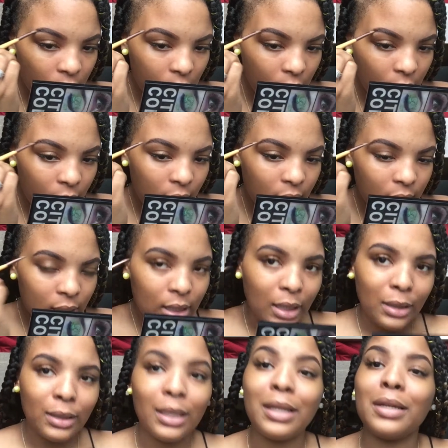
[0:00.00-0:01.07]
yeah. And then
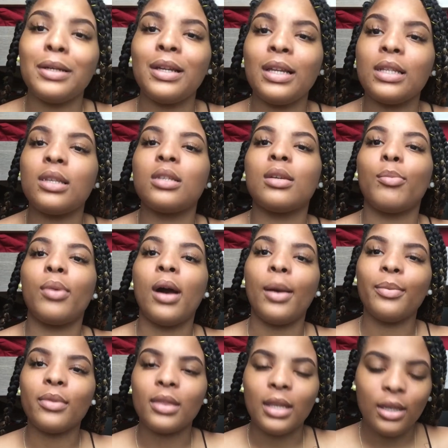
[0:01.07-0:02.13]
like the internet is such a
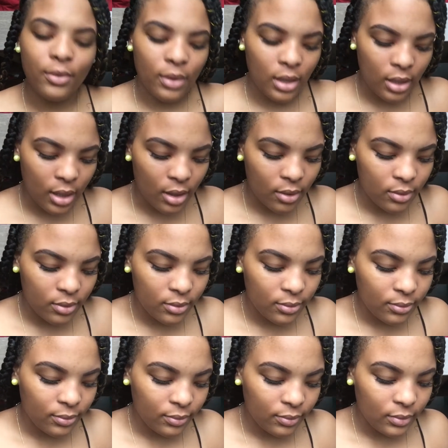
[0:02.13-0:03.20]
popping thing right now.
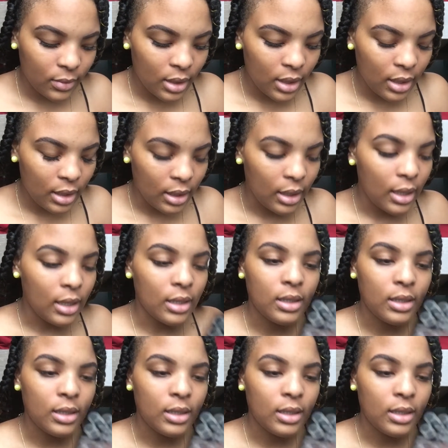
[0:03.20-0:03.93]
It is,